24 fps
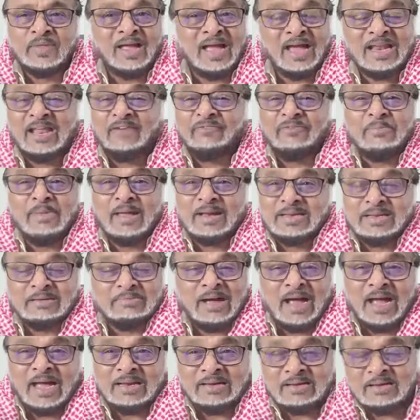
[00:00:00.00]
I never met the
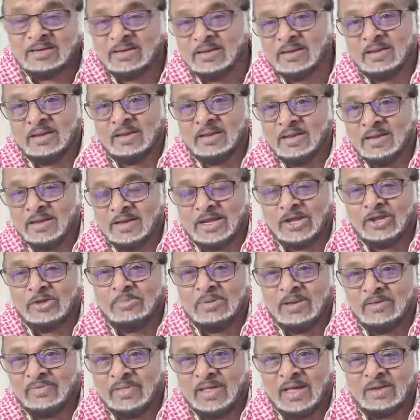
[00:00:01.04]
man. Can you
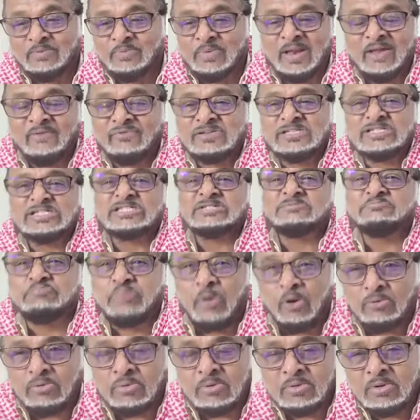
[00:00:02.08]
believe that? We never
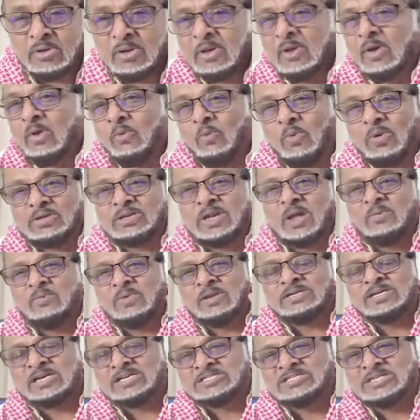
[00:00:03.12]
spoke. One time
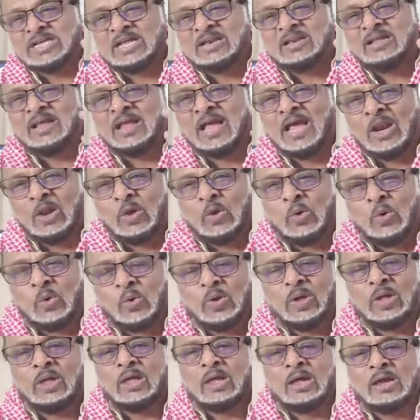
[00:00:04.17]
we just said
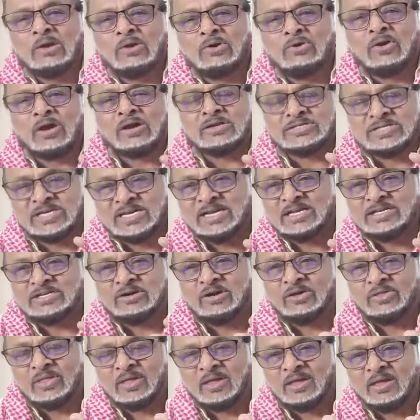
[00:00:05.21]
hello, crossing each
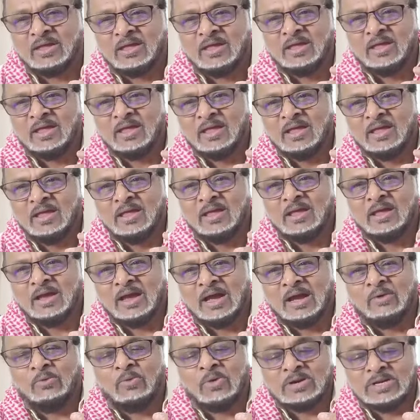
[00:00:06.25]
other.
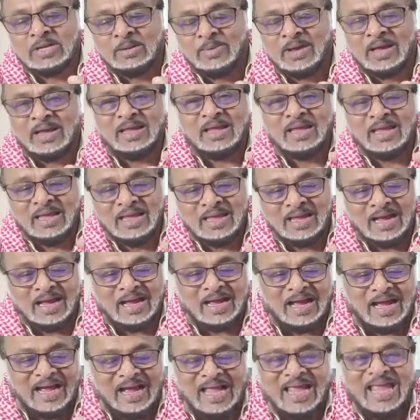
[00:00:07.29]
And one time I
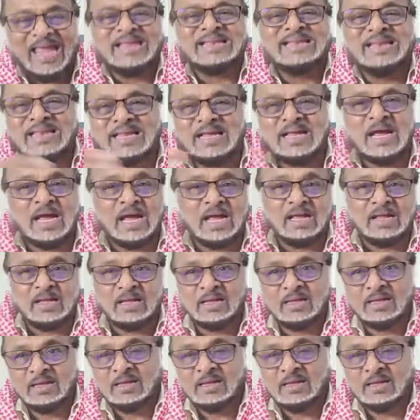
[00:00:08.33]
hated the guy.